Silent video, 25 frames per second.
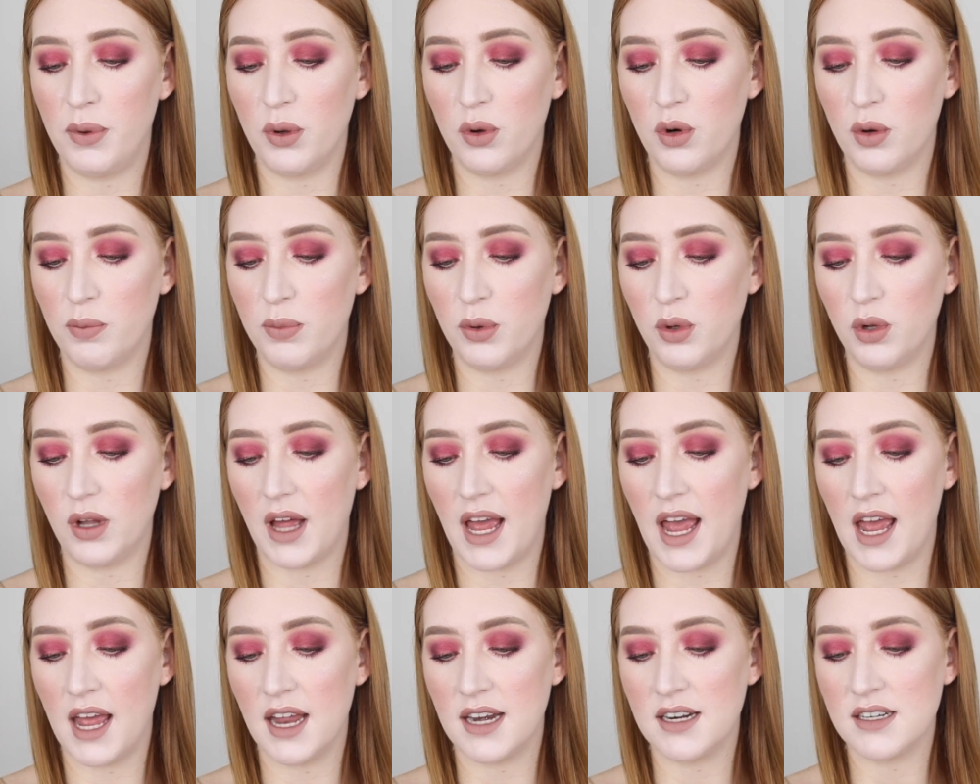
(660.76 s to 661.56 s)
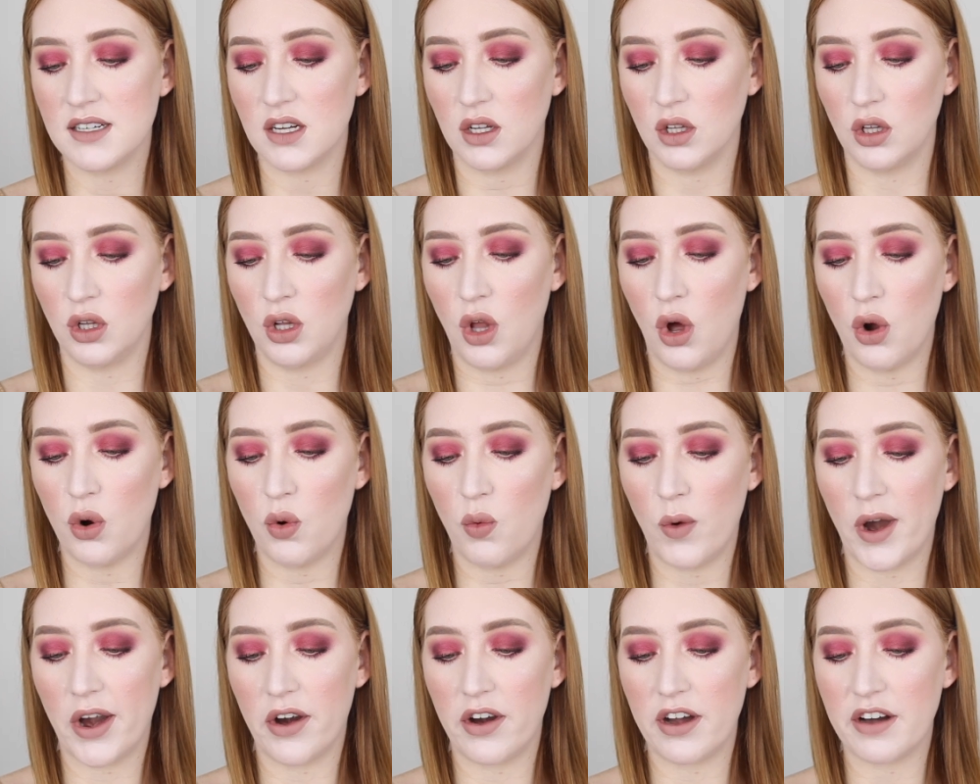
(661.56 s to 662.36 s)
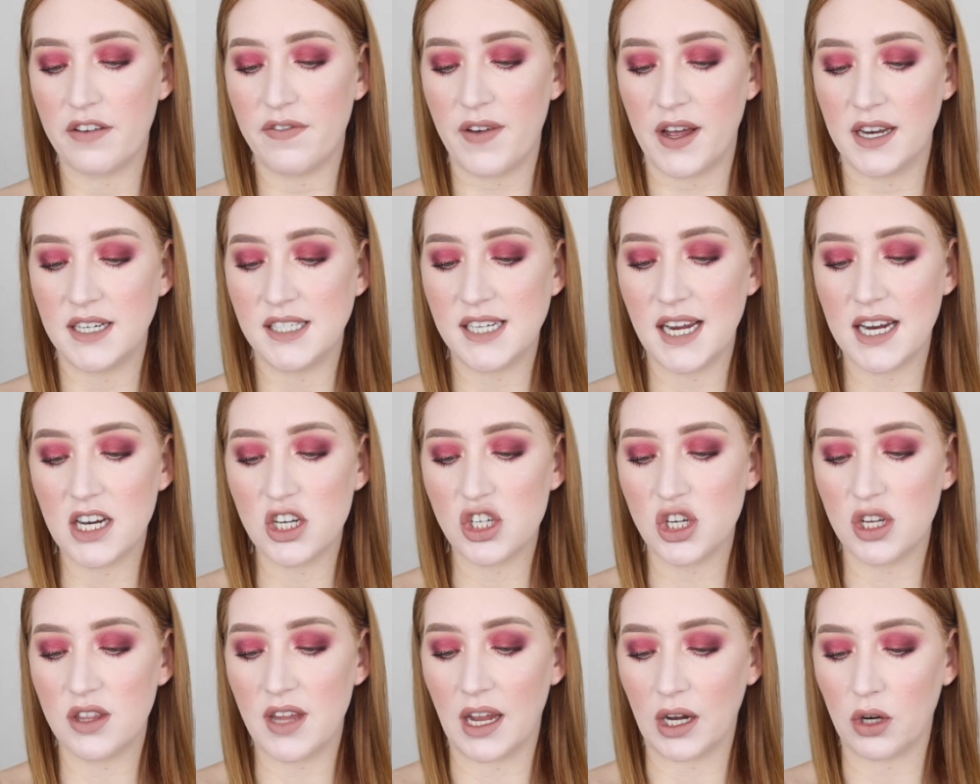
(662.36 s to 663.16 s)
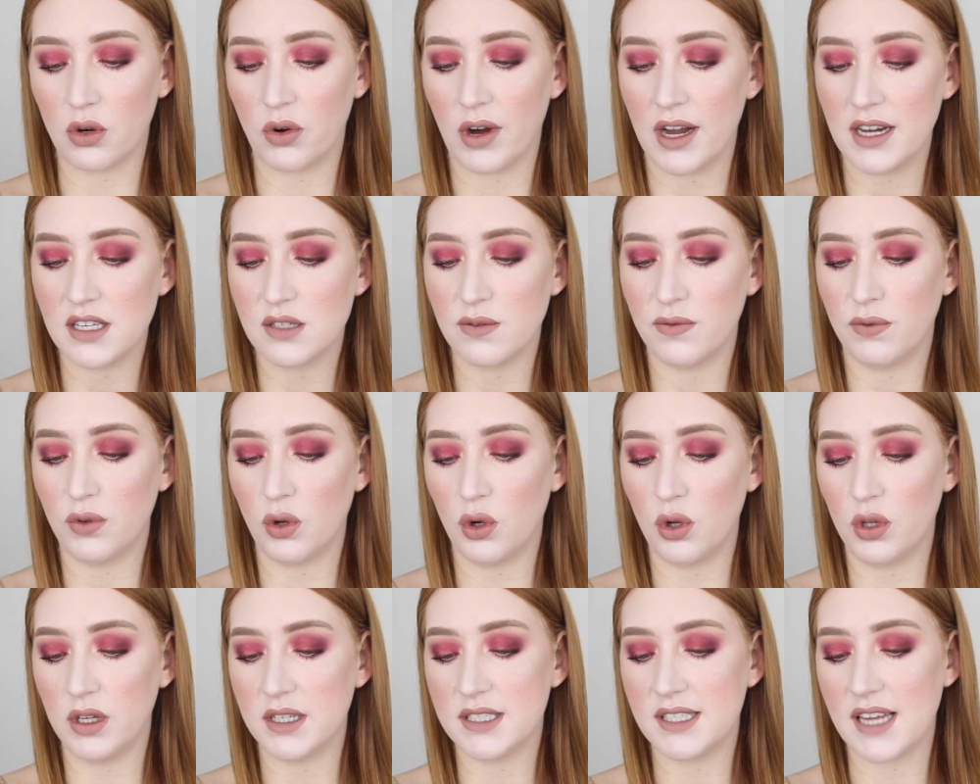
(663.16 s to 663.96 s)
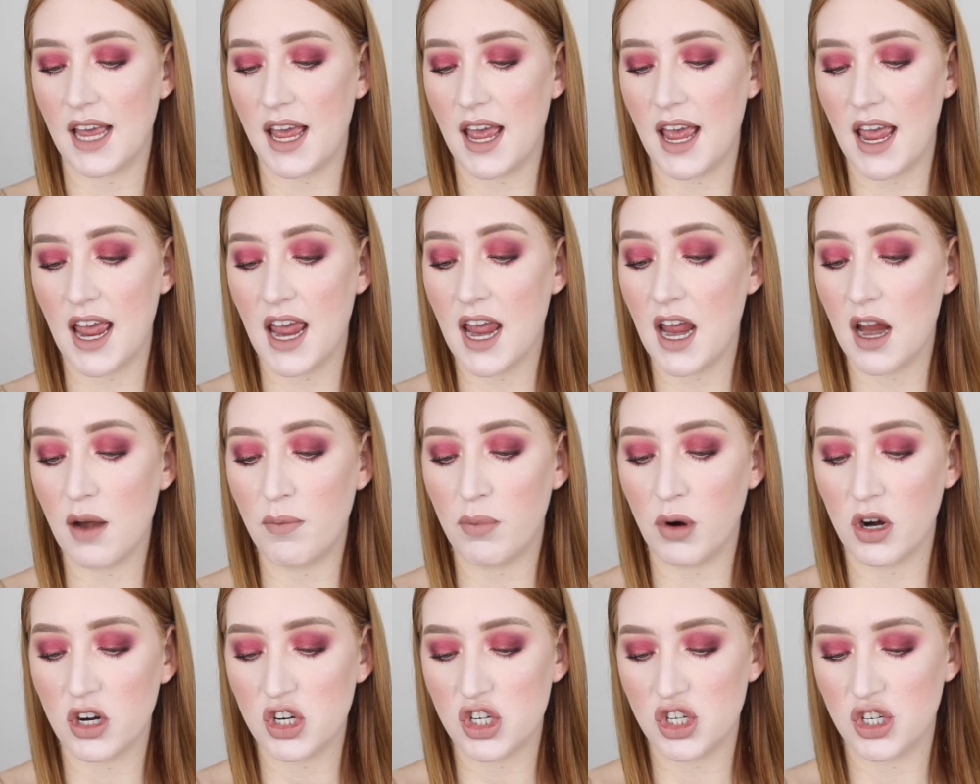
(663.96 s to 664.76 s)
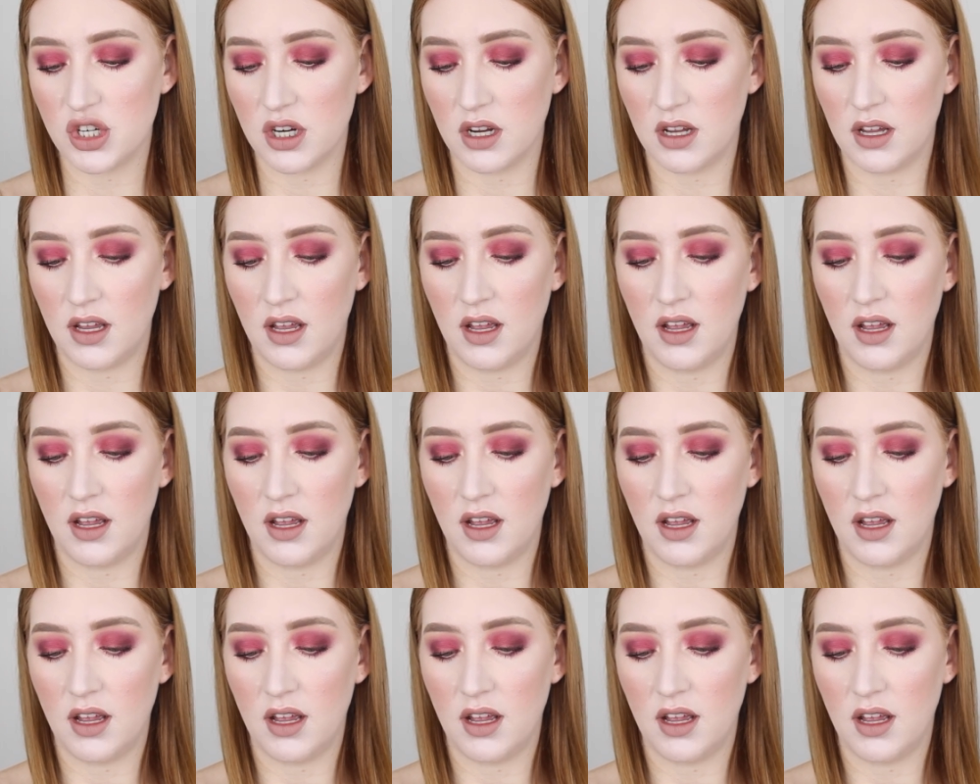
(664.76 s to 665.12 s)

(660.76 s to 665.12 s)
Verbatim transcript: buildable and long wearing foundation that creates a flawless airbrushed